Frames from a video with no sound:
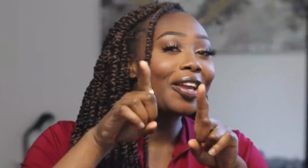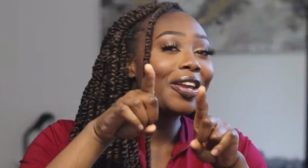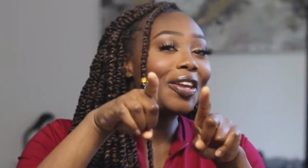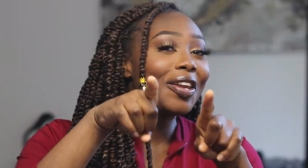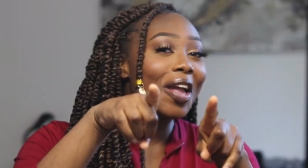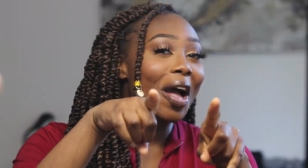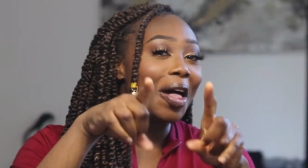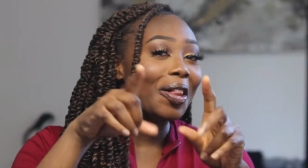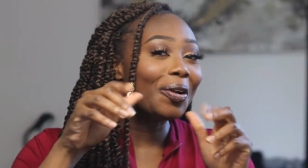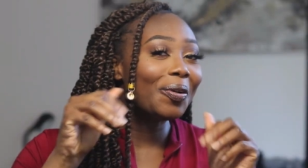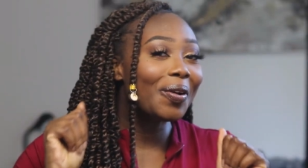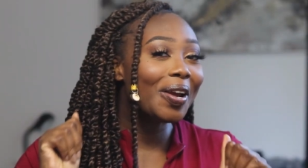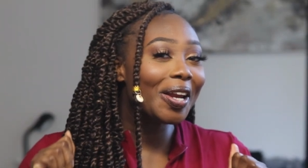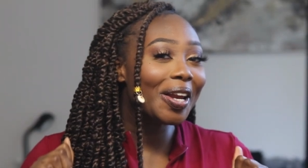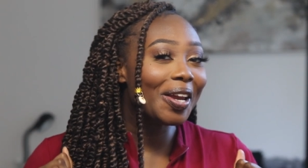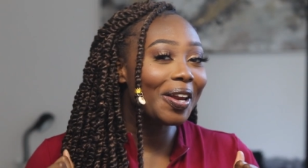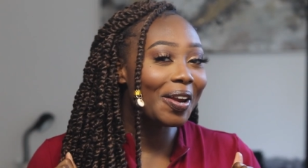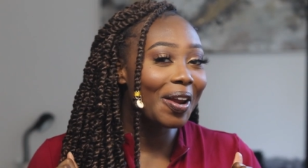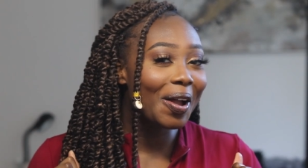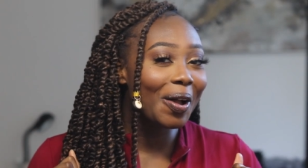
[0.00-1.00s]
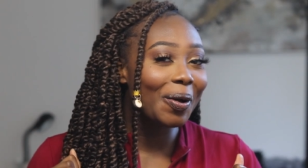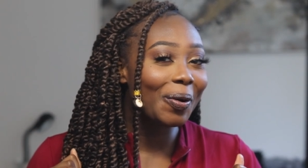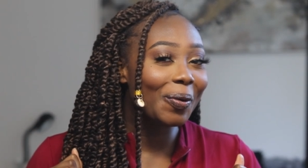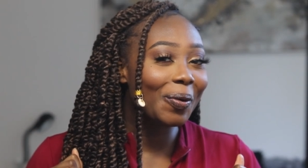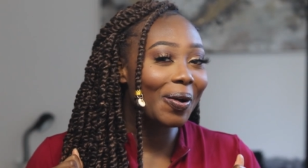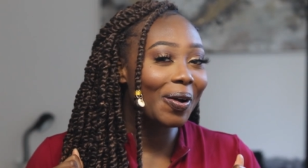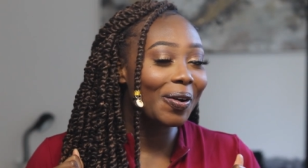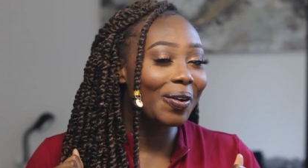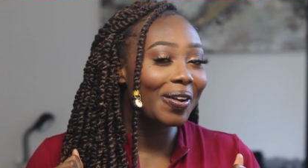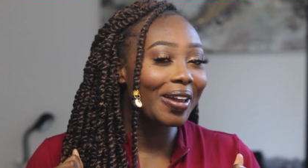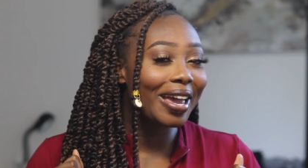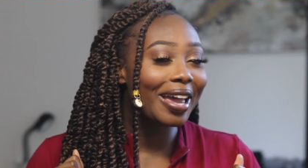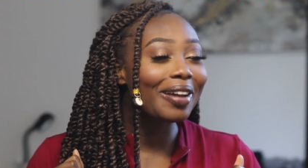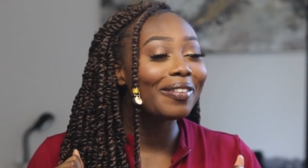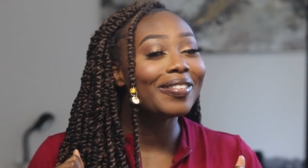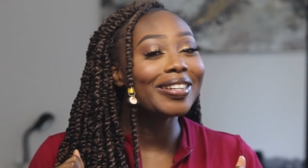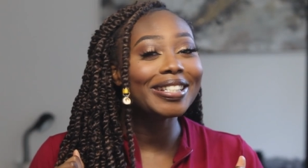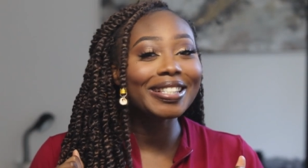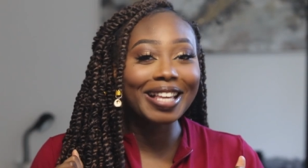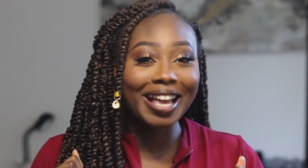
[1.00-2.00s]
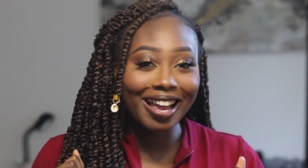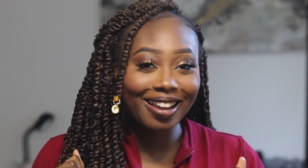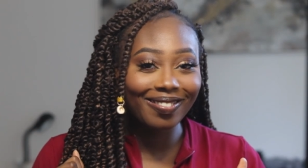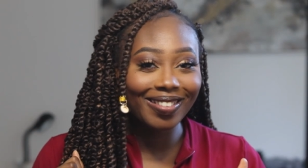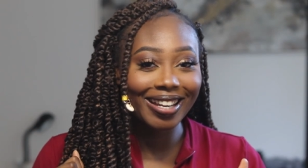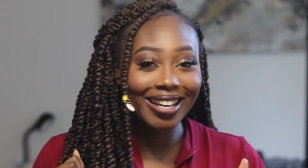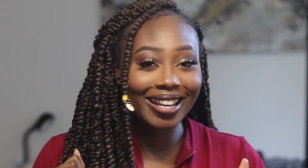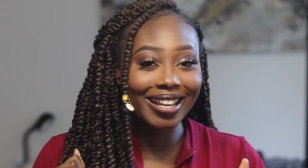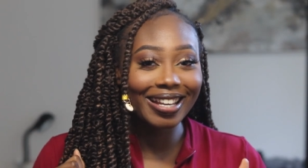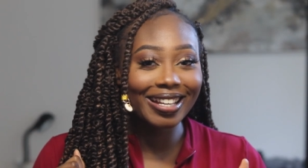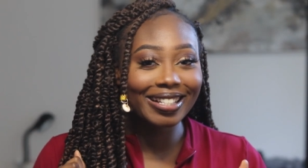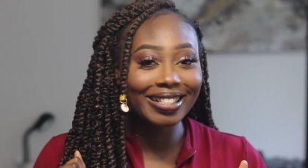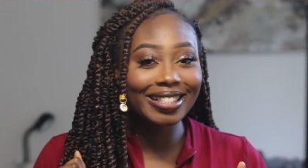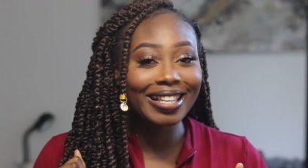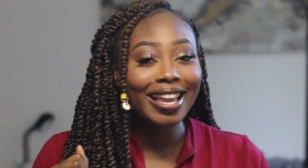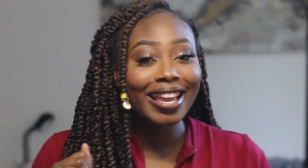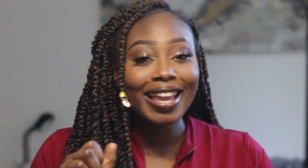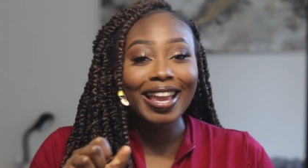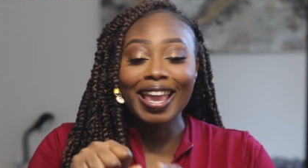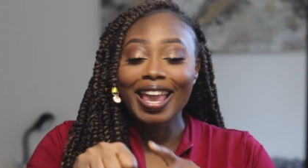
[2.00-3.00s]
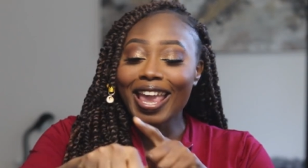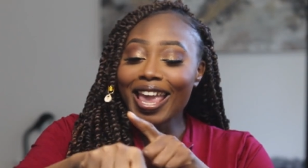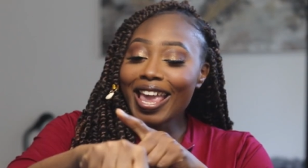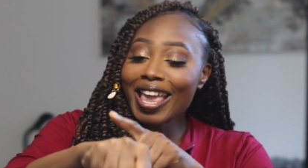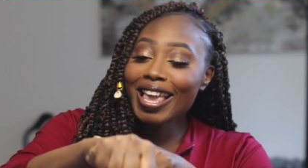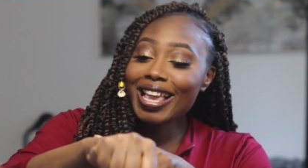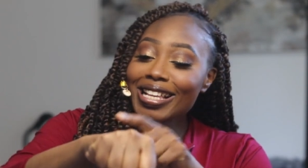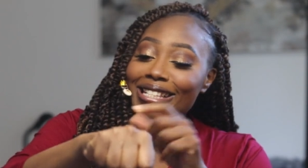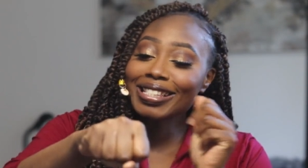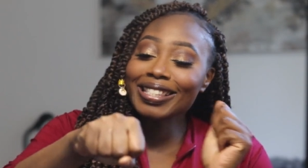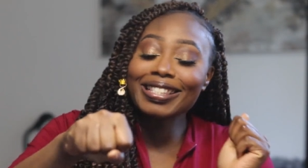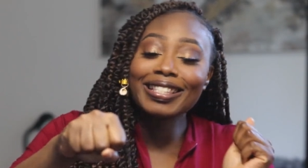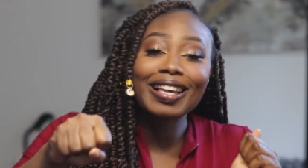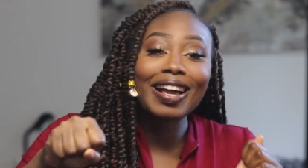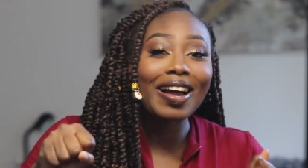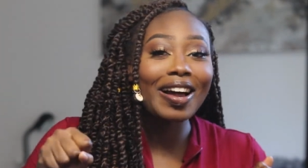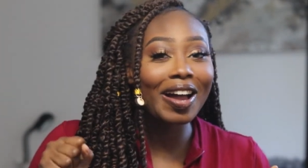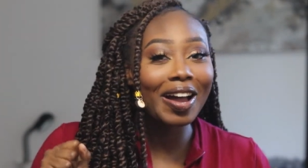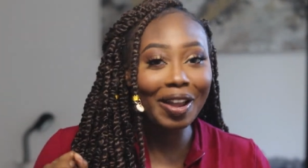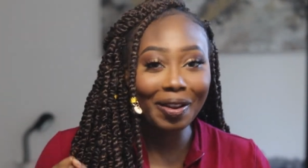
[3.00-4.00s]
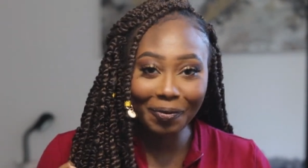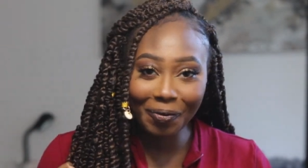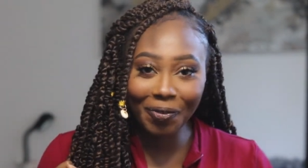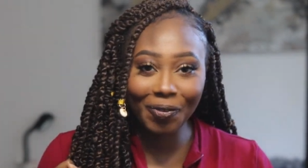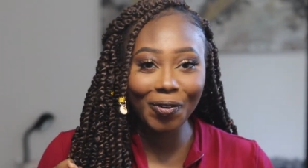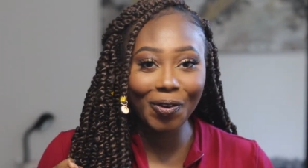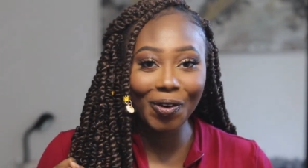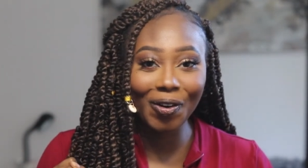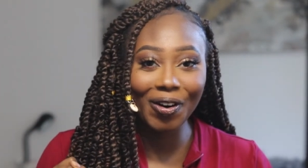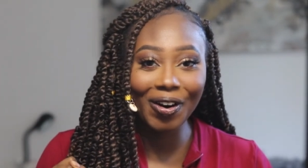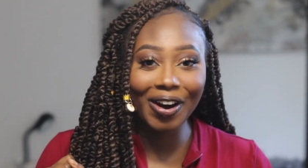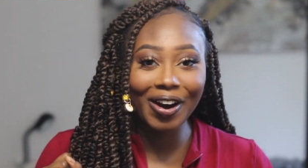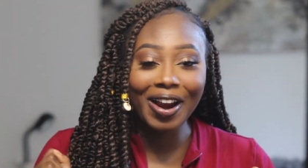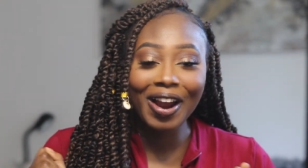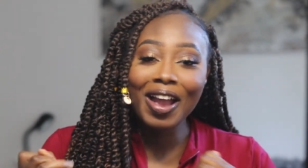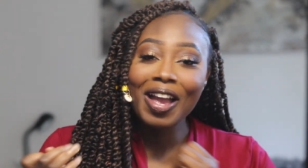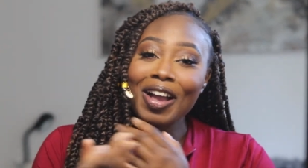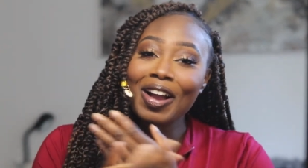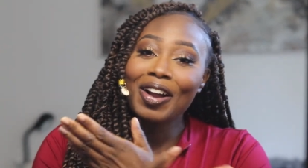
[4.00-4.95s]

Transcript: Y'all already know, okay, what time it is. It is time for